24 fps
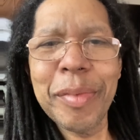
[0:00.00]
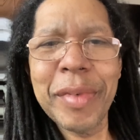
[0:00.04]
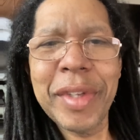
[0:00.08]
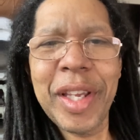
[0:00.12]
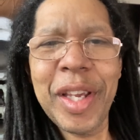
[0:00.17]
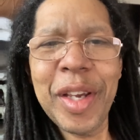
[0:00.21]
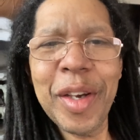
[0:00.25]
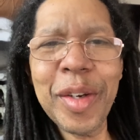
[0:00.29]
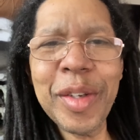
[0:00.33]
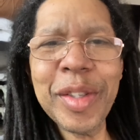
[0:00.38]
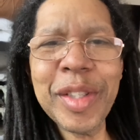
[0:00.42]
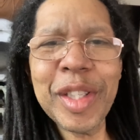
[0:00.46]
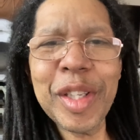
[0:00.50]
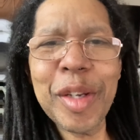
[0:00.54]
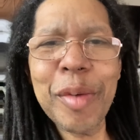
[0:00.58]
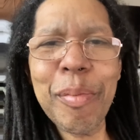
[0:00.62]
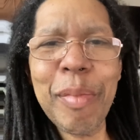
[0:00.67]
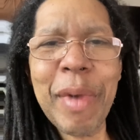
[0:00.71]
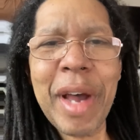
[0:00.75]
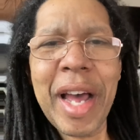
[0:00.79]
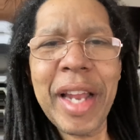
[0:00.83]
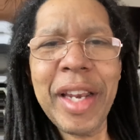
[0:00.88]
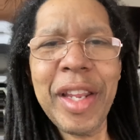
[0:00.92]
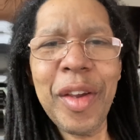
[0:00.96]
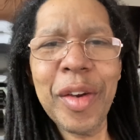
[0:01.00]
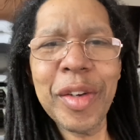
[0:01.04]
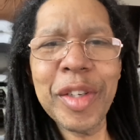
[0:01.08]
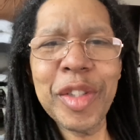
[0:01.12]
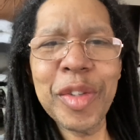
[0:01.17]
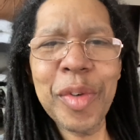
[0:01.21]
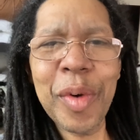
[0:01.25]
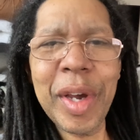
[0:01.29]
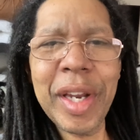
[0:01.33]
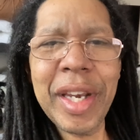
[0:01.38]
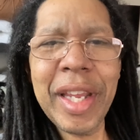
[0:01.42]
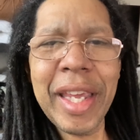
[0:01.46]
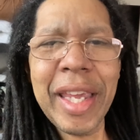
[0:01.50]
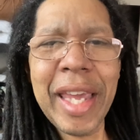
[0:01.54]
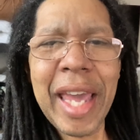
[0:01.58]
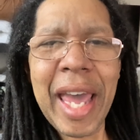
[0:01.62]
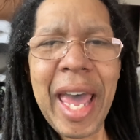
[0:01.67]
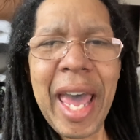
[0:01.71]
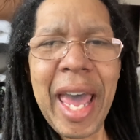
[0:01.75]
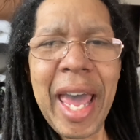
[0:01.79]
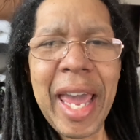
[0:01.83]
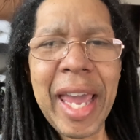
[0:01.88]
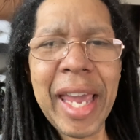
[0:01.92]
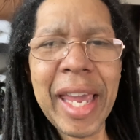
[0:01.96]
kill somebody or join a
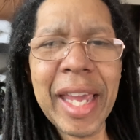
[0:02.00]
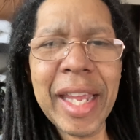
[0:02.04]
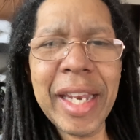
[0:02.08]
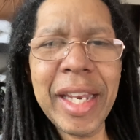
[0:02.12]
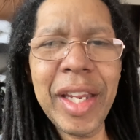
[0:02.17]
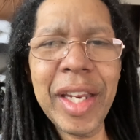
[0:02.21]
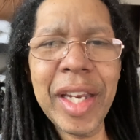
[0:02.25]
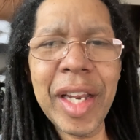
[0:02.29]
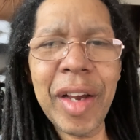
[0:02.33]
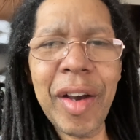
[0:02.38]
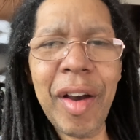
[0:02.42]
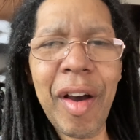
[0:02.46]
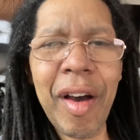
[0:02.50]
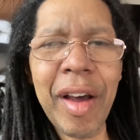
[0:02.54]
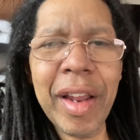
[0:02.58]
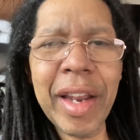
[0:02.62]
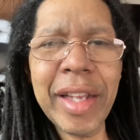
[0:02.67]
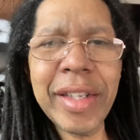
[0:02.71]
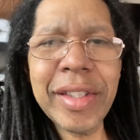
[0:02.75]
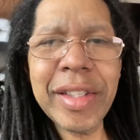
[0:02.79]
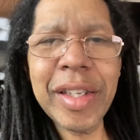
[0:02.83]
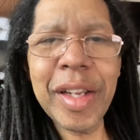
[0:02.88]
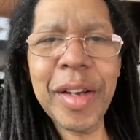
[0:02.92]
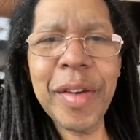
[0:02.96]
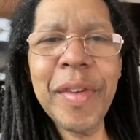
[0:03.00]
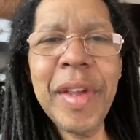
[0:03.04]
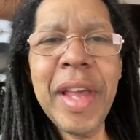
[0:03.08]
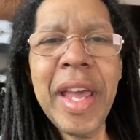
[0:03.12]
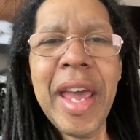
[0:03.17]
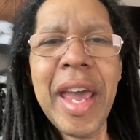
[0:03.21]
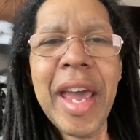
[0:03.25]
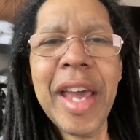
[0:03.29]
gang and you know all that stuff